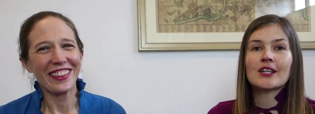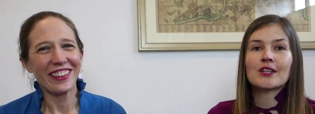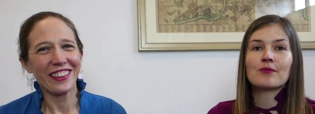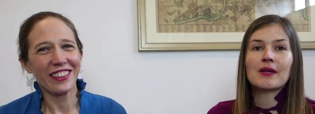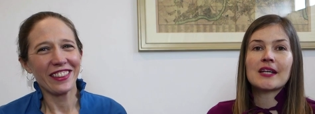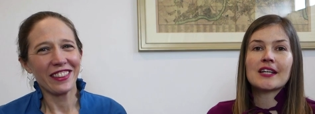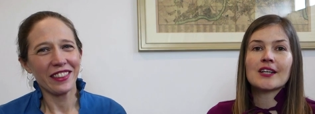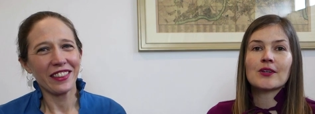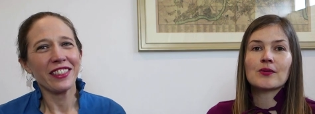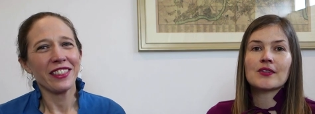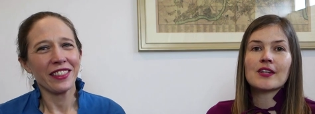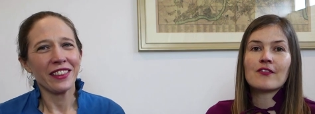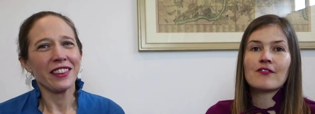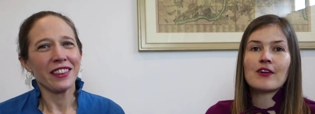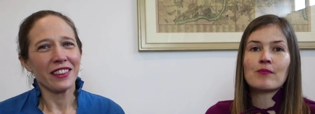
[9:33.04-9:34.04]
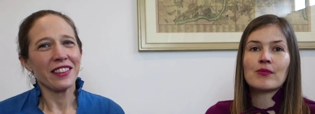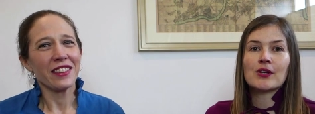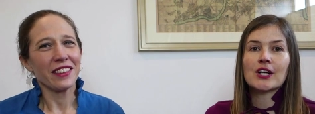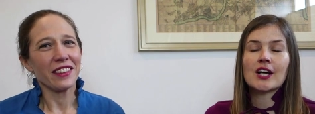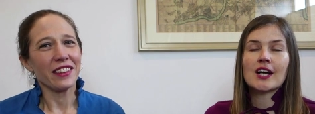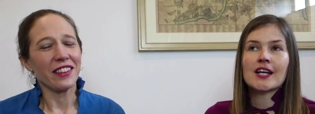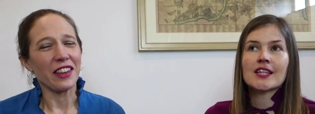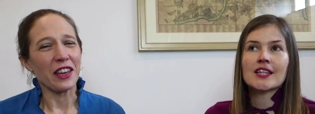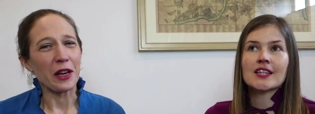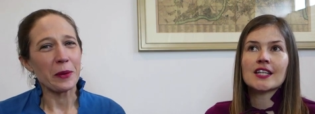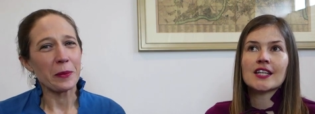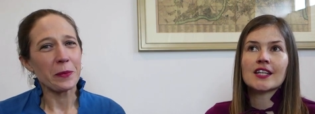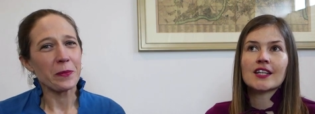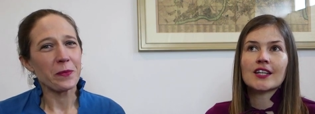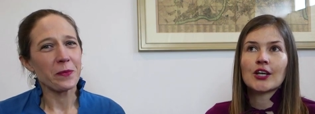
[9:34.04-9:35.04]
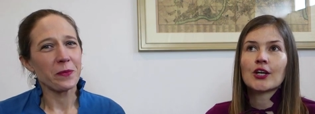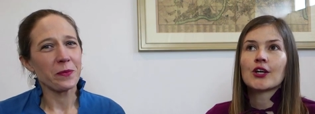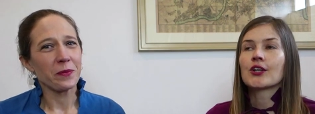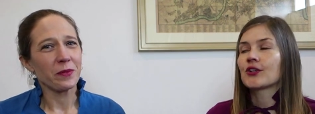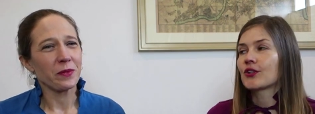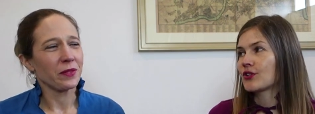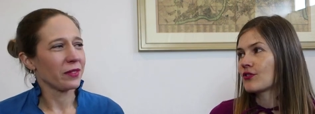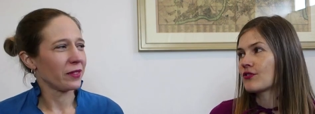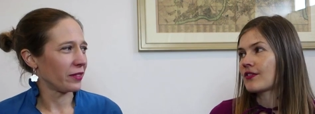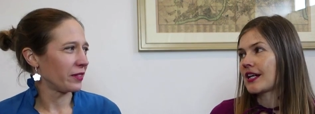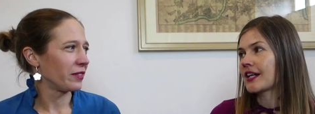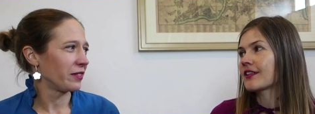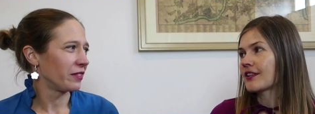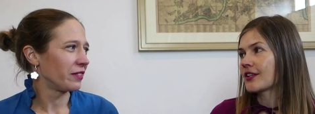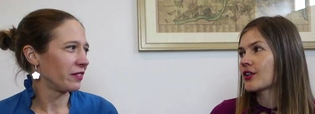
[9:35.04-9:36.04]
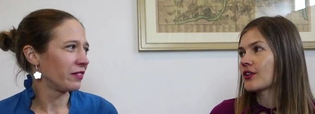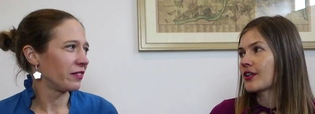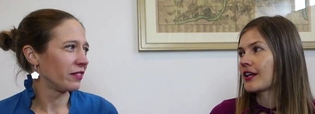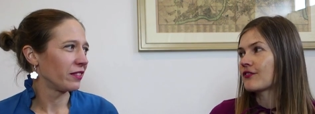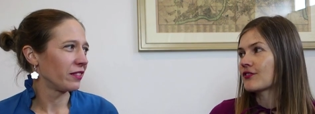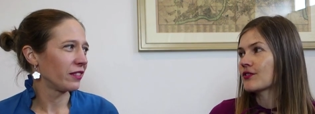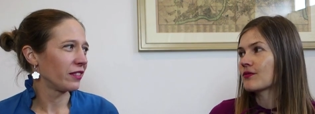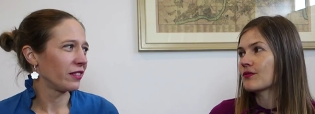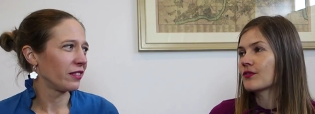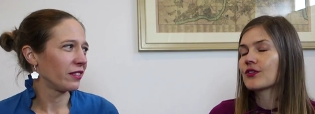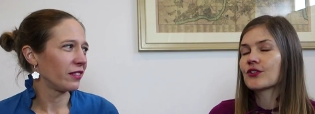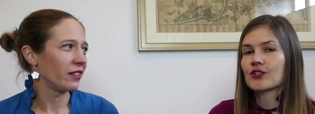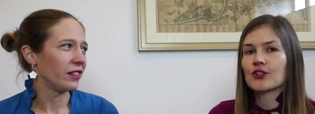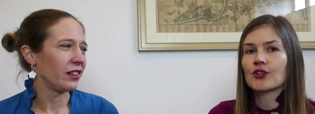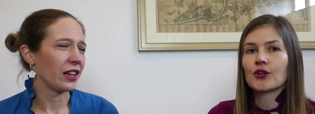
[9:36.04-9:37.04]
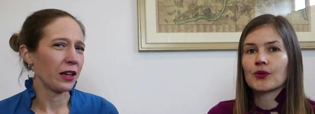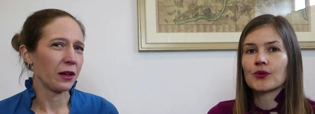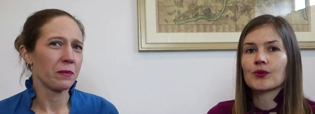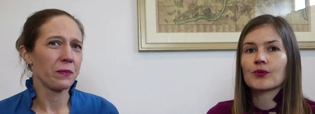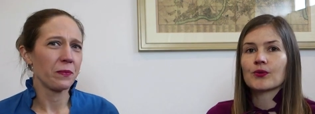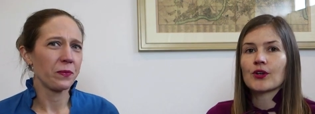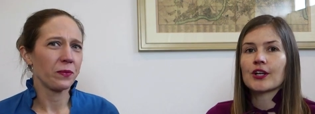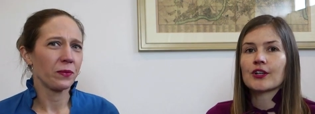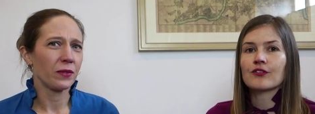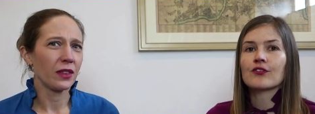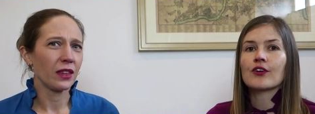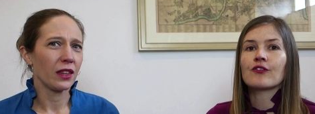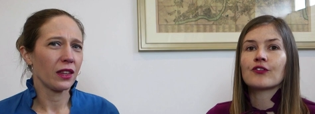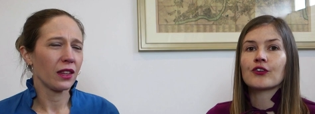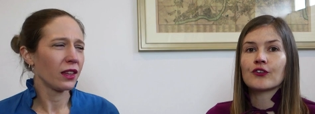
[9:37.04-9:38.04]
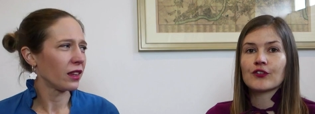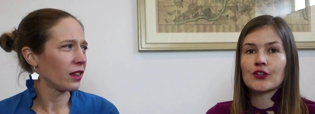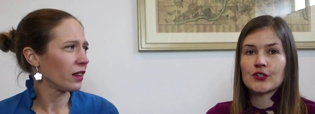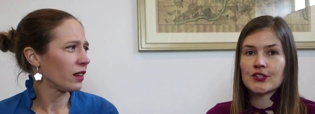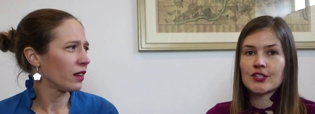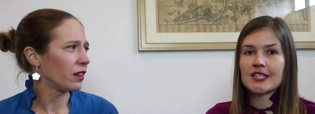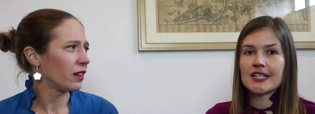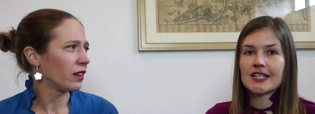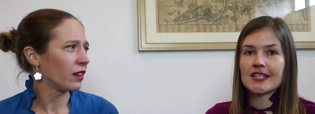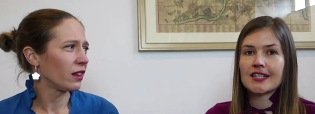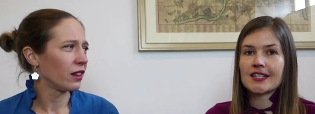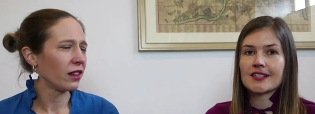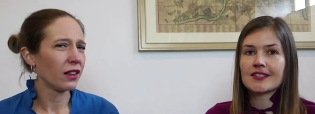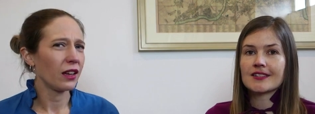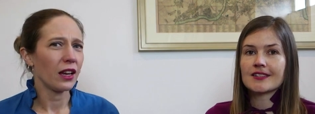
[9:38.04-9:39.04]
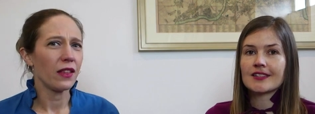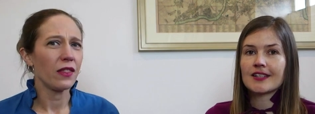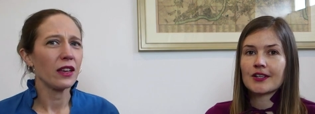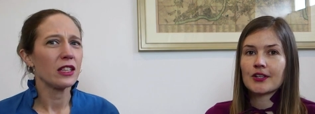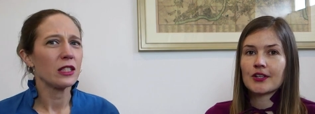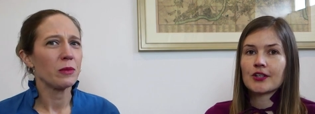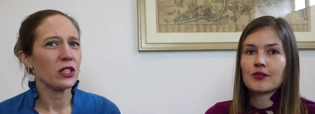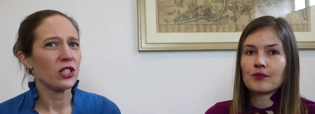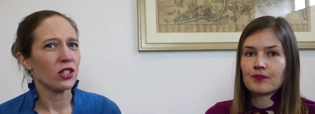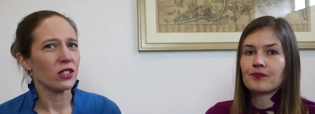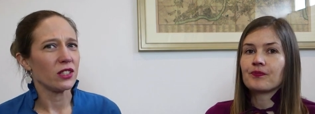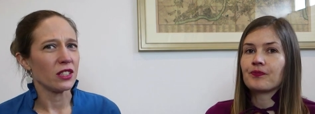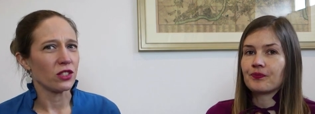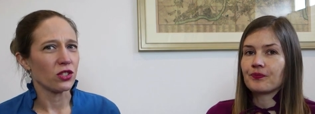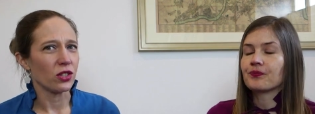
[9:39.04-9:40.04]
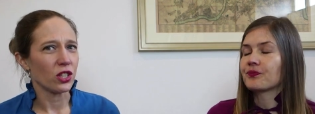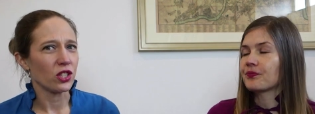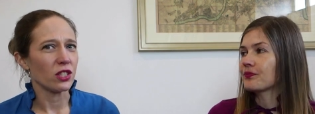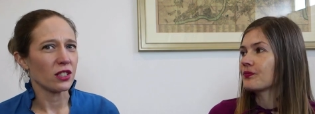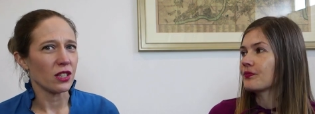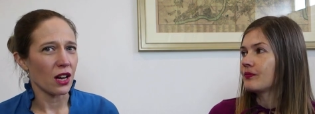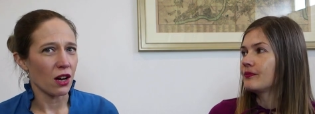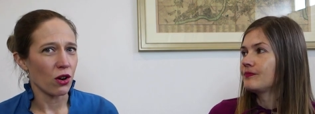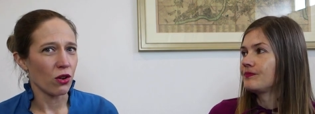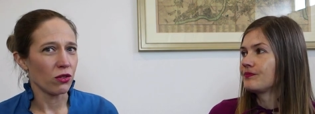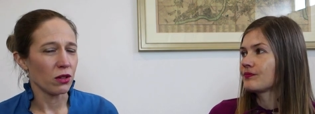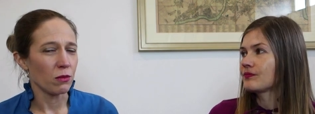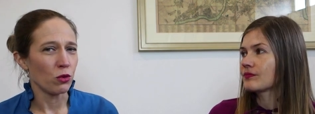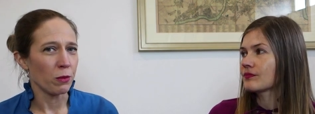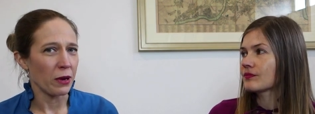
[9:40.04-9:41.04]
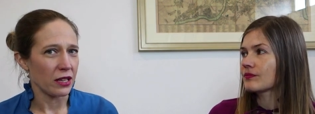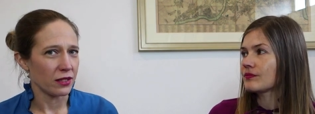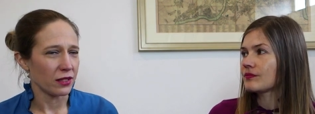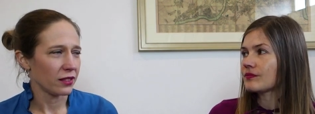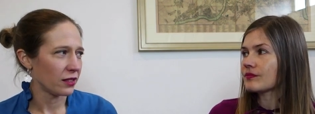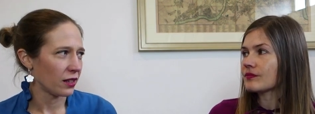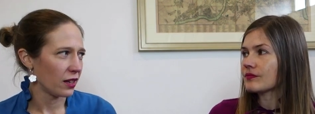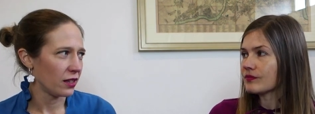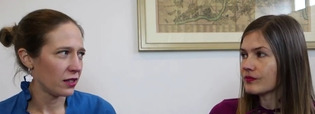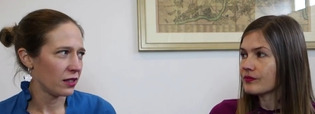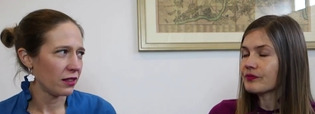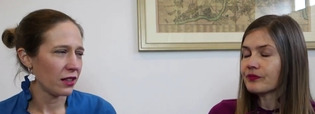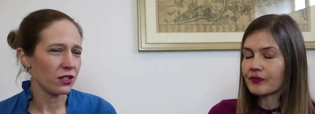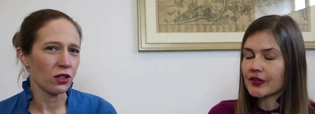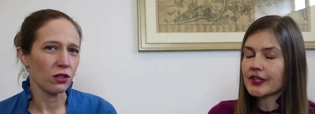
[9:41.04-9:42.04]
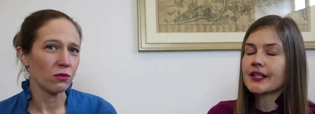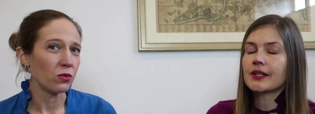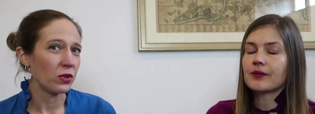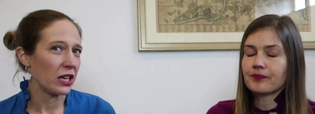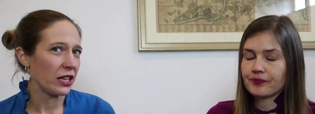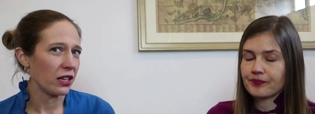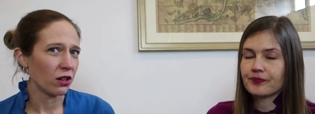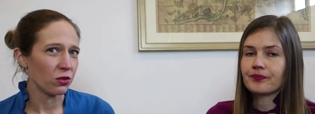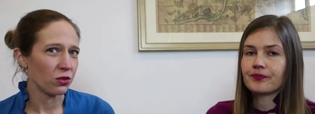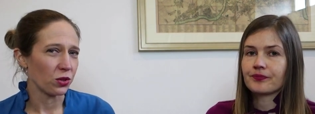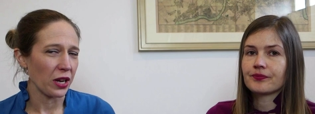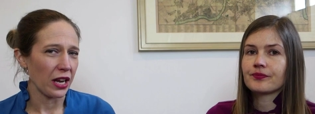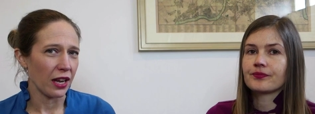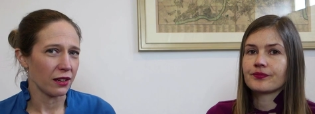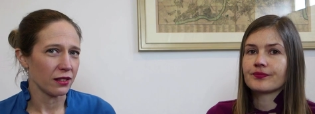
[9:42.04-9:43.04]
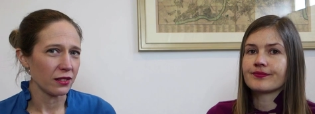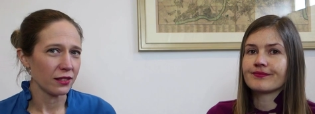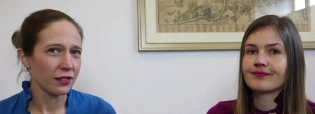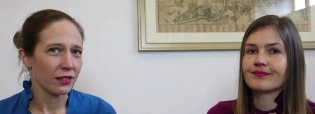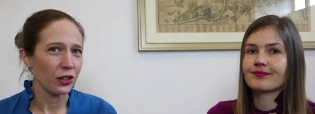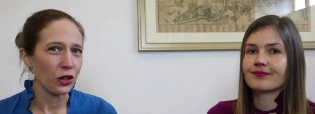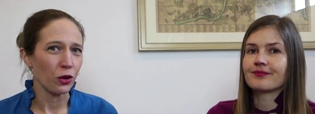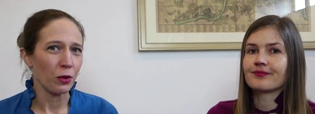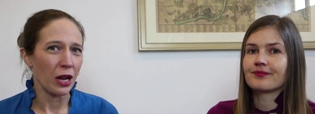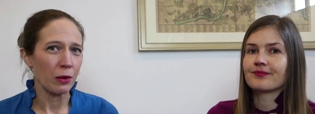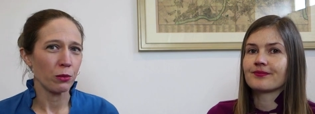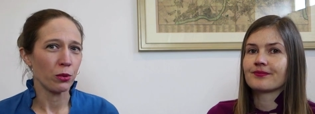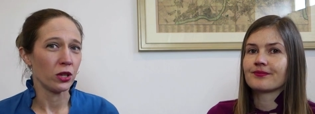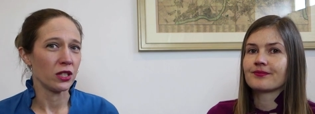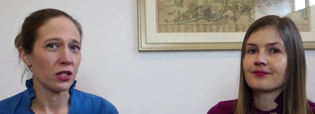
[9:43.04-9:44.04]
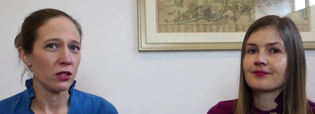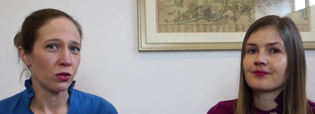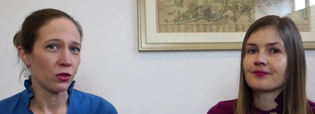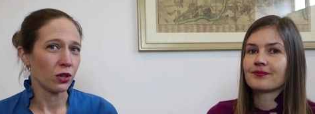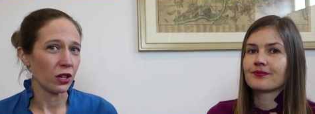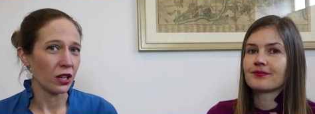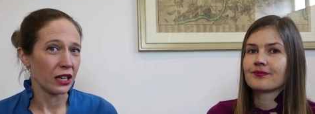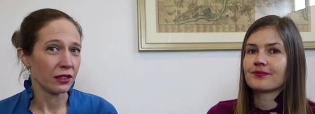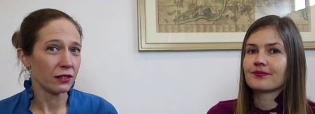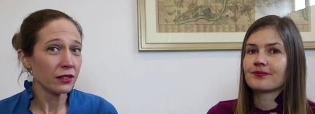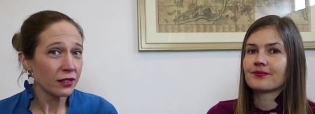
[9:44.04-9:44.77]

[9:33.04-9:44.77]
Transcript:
Speaker 1: in making it with our fabric. I yeah. think you're right. I think you'd have to to know kind of a few of those techniques.
Speaker 2: I think especially because the instructions are on the more basic side. They don't yeah. really hold your hand. Mm-hmm. You know, like put in your collar.